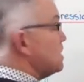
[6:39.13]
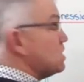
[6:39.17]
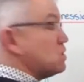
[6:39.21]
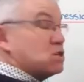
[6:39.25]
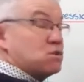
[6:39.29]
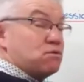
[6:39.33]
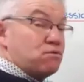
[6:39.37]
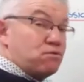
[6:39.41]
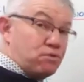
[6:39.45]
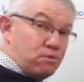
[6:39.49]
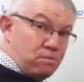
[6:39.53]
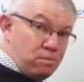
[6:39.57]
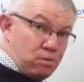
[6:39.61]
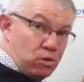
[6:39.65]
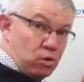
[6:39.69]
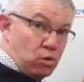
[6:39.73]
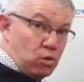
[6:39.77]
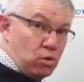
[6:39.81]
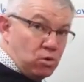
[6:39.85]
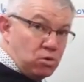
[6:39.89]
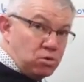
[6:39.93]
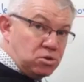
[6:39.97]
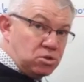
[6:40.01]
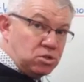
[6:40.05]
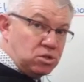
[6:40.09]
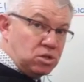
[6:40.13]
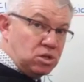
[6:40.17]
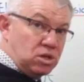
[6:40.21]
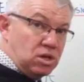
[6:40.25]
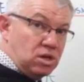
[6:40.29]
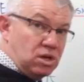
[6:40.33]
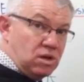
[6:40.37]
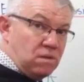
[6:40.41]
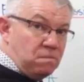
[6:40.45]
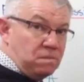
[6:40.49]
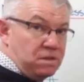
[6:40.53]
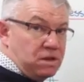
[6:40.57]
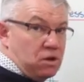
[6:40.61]
measured from north.
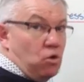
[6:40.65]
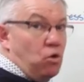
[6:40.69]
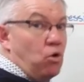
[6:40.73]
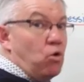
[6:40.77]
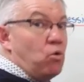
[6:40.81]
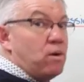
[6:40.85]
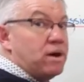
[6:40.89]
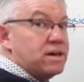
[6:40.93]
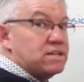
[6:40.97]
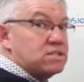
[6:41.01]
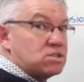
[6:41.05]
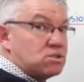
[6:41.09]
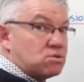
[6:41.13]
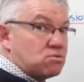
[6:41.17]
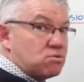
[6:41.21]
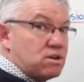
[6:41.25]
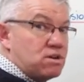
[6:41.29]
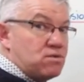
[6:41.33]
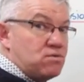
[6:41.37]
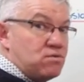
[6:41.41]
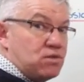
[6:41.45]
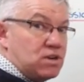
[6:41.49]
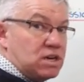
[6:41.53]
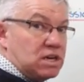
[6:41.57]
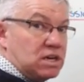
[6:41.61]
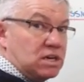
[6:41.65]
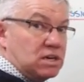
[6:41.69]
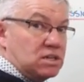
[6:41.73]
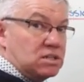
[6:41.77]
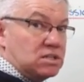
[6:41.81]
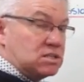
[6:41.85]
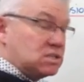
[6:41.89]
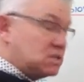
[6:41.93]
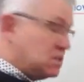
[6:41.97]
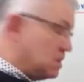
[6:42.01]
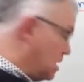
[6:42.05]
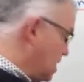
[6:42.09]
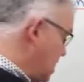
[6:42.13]
They're always 3
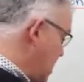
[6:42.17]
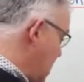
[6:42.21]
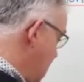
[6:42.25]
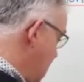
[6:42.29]
figures.